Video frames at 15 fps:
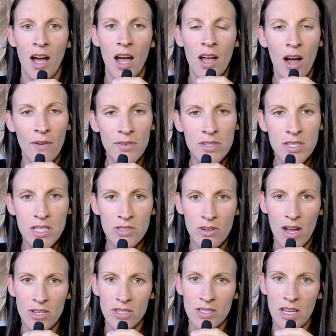I often see
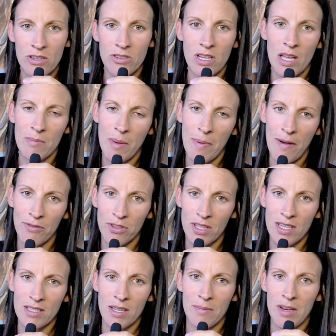scratches actually come up after
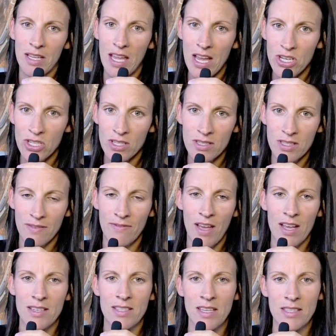things like medications and
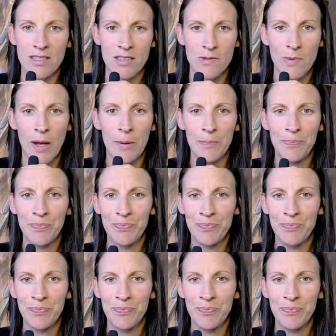vaccines as well.